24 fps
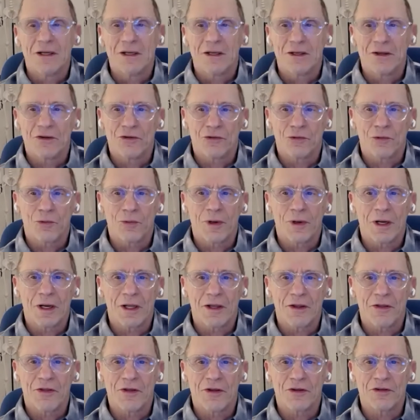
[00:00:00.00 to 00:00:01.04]
is really
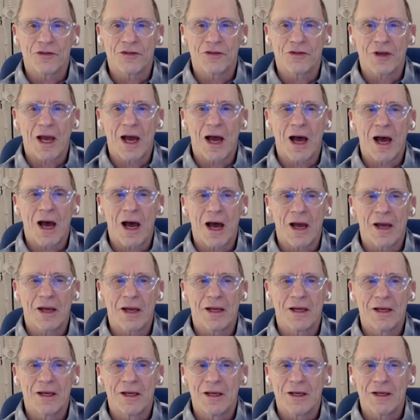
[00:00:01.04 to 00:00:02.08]
the sky
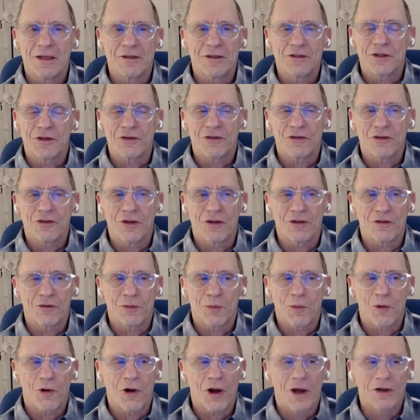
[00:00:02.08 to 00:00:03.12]
and just as
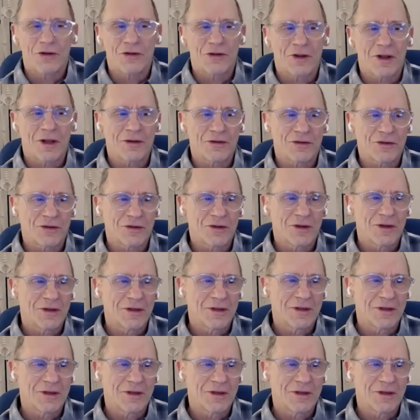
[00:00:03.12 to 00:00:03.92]
priceless."